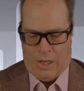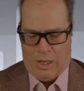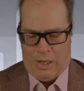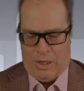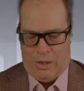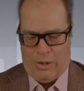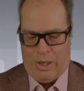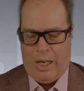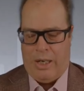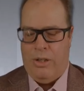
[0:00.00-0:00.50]

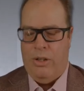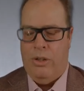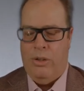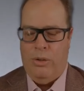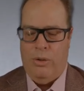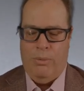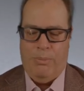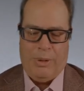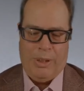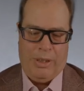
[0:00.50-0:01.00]
are not
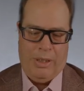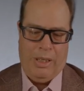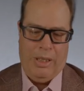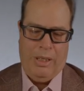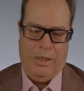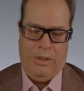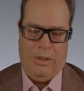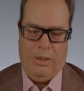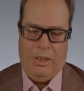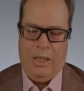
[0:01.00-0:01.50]
new, but
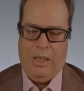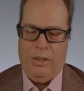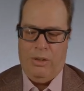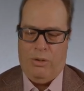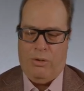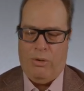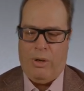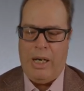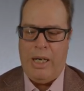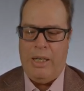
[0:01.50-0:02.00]
in
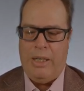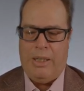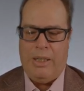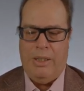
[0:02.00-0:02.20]
great